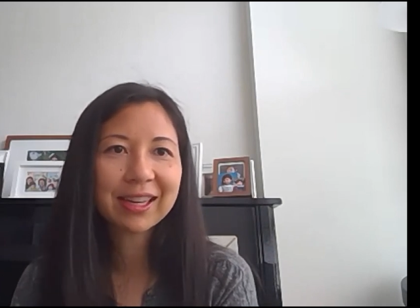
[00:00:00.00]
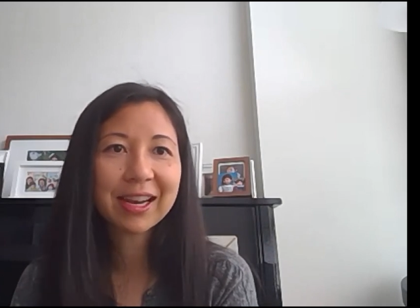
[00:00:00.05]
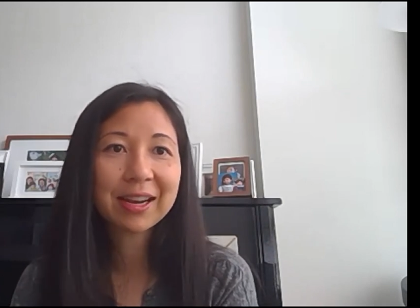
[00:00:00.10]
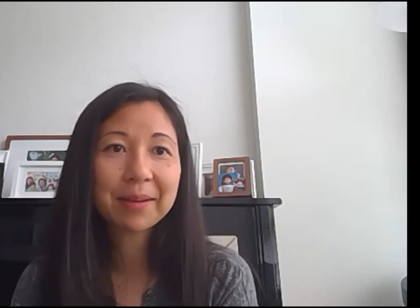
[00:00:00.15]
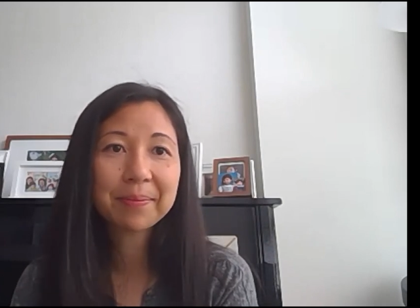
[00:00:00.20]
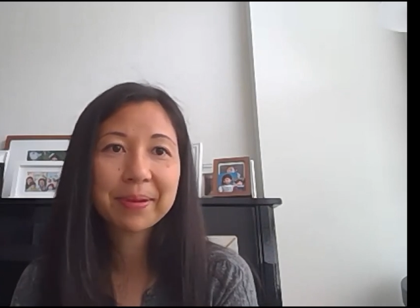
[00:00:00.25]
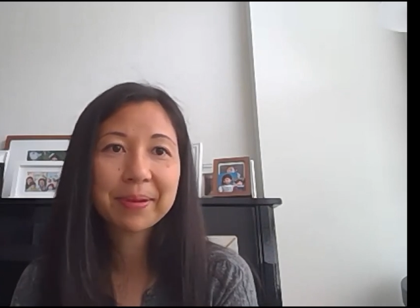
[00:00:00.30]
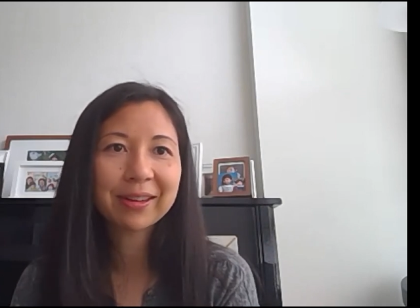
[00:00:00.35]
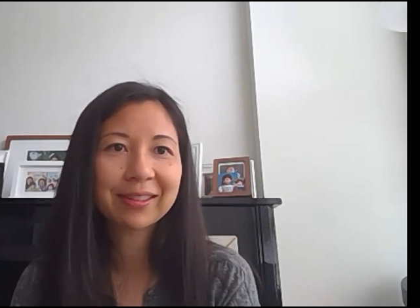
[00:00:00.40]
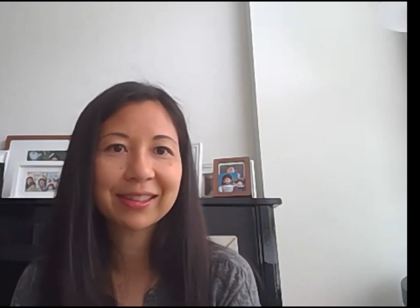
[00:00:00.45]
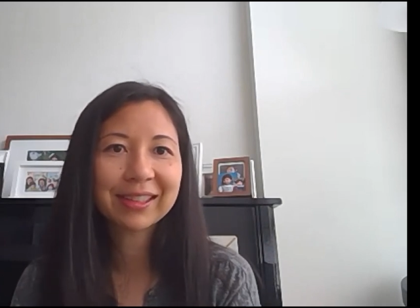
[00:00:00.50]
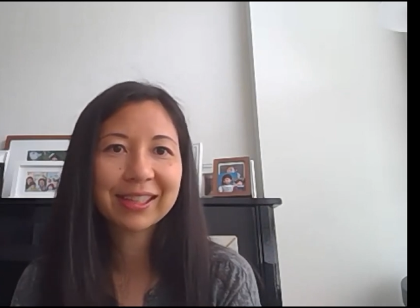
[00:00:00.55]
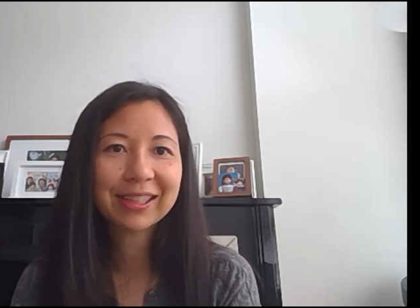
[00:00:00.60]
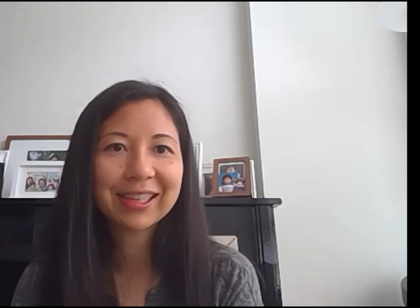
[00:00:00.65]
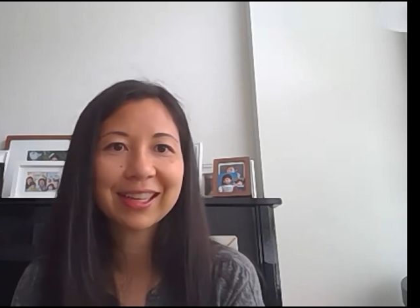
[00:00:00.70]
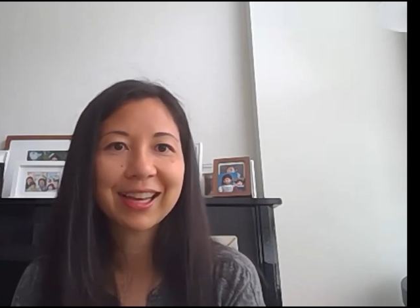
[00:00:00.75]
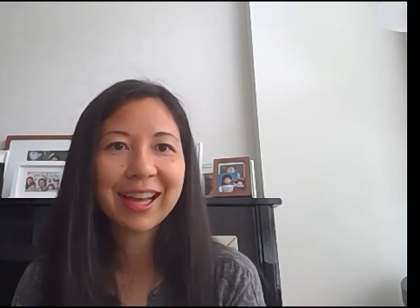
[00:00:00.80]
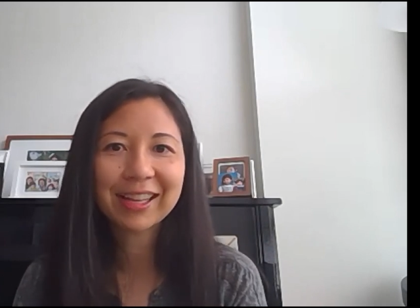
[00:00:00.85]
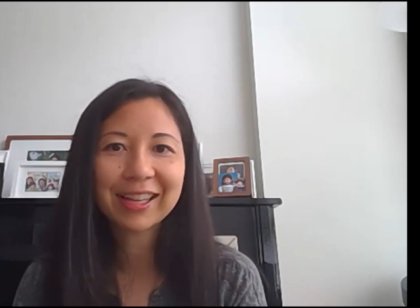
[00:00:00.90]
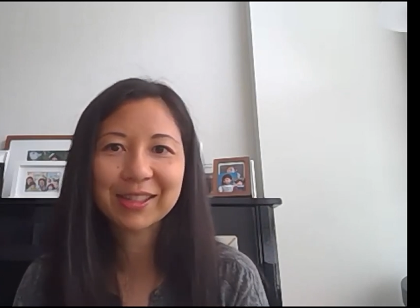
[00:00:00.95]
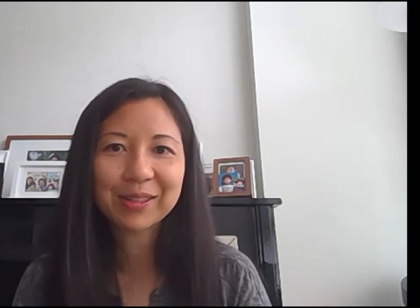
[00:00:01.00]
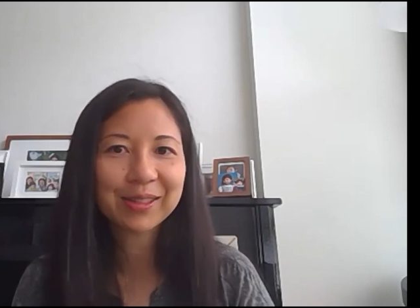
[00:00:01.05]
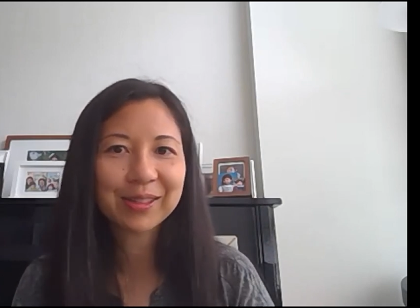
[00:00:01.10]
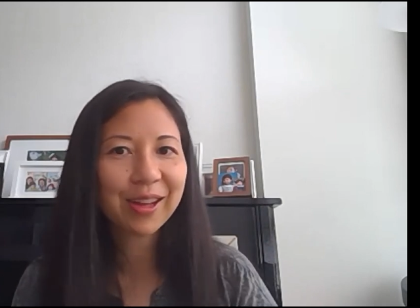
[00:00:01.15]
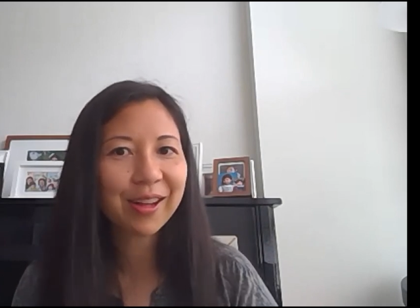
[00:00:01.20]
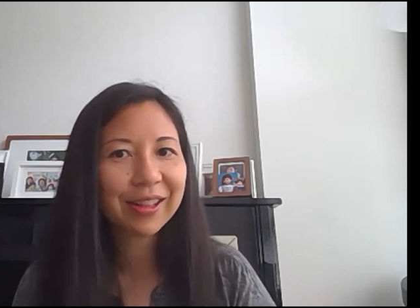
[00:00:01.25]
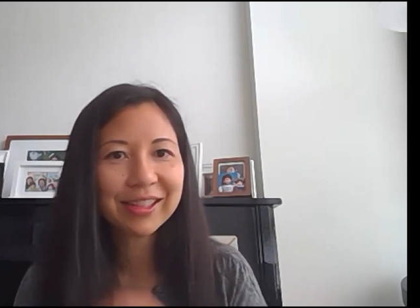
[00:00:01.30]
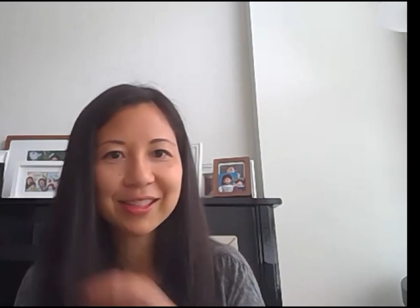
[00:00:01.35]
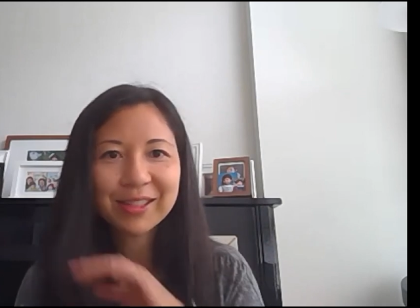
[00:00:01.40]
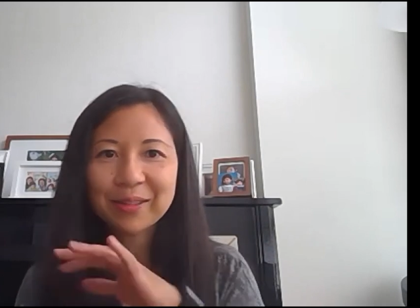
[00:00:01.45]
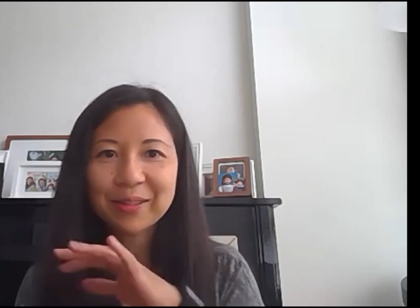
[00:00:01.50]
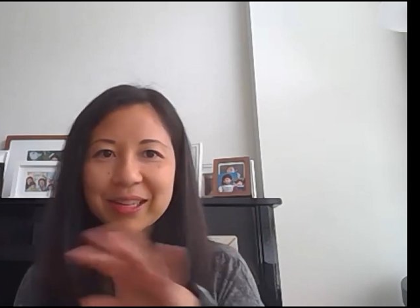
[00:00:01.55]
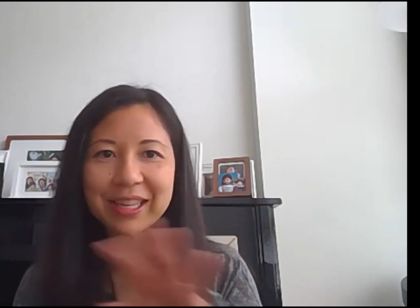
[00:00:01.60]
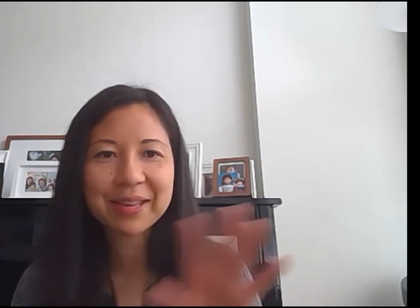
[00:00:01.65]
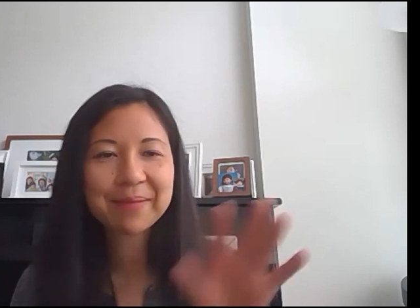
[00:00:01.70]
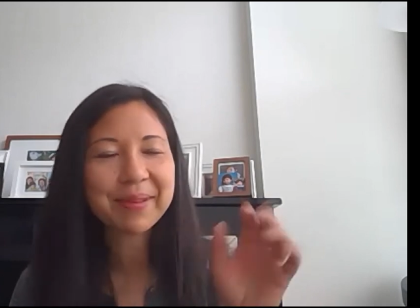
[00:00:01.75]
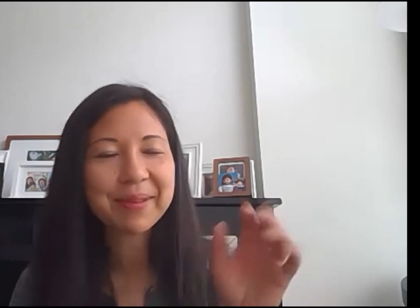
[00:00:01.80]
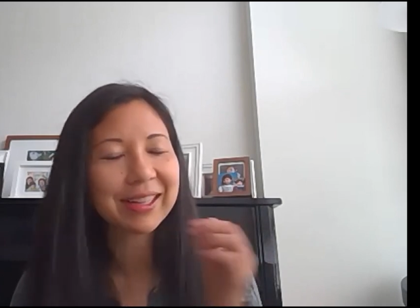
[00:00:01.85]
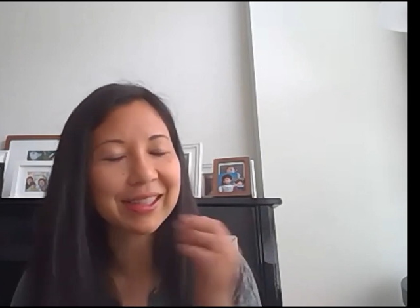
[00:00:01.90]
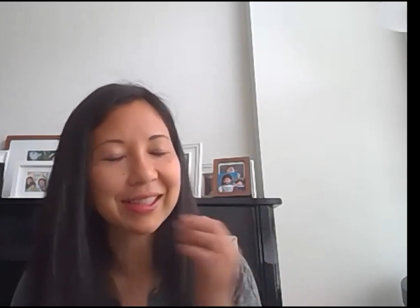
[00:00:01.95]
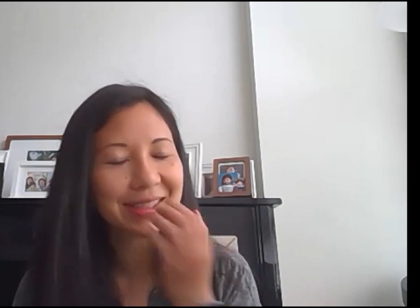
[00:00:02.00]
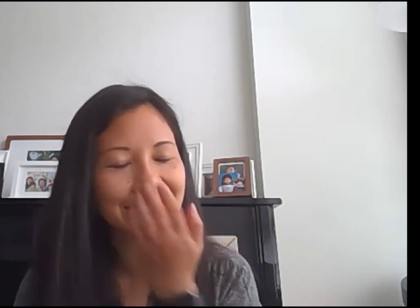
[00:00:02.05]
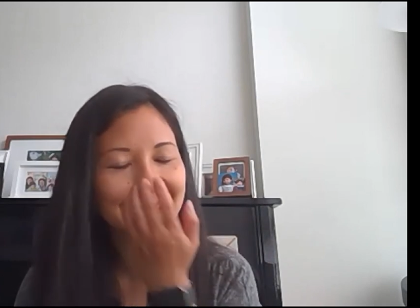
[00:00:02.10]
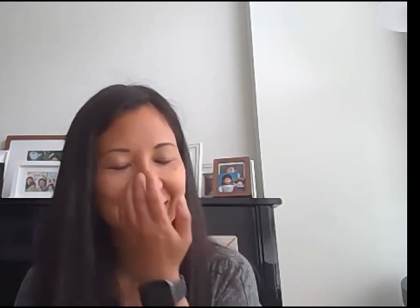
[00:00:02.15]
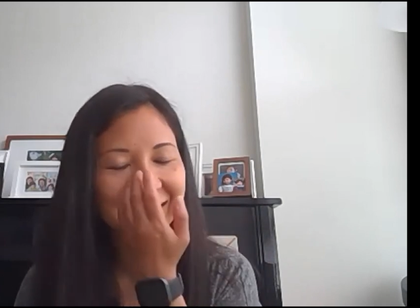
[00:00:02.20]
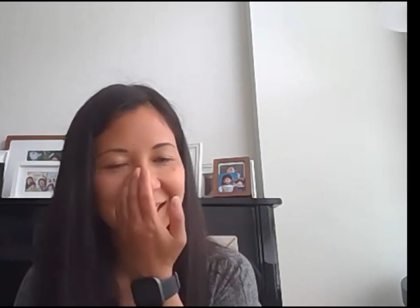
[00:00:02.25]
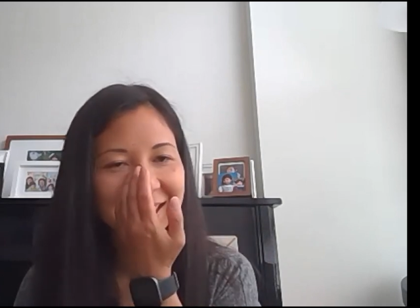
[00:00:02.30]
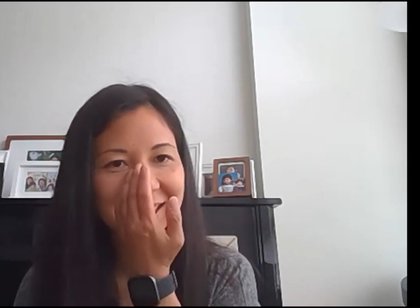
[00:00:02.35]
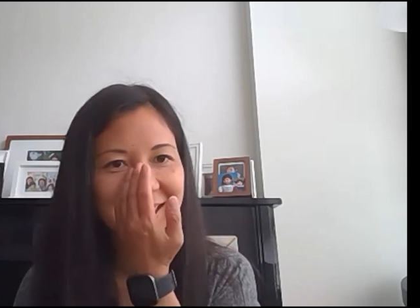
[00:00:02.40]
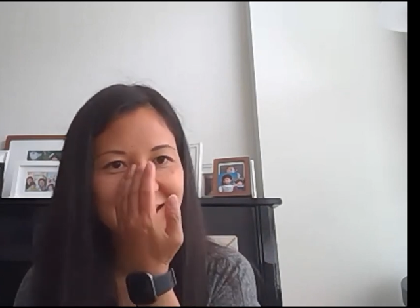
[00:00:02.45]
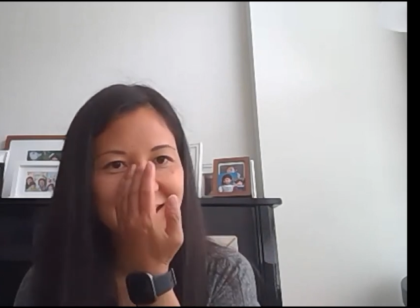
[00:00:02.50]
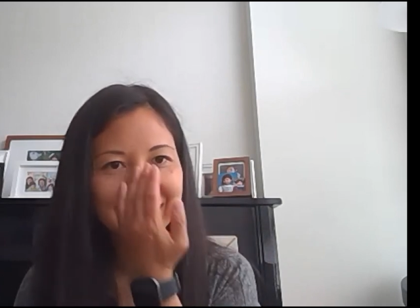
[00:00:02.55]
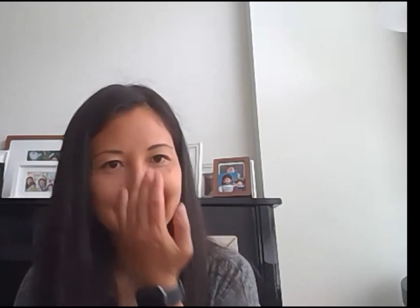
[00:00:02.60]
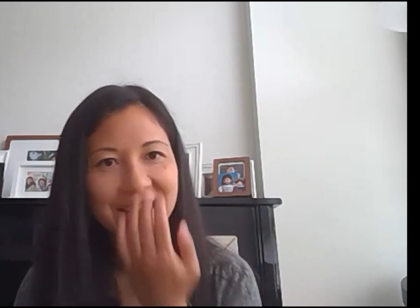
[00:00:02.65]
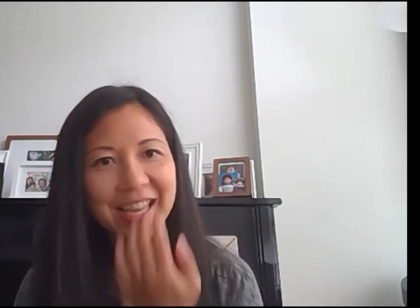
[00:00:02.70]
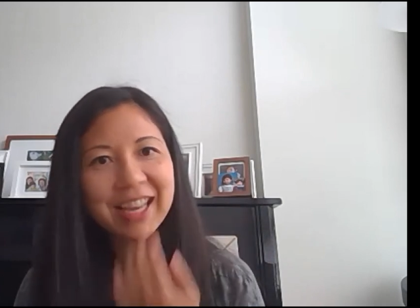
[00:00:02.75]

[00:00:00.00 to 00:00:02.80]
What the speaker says: and apparently answers all his own emails. And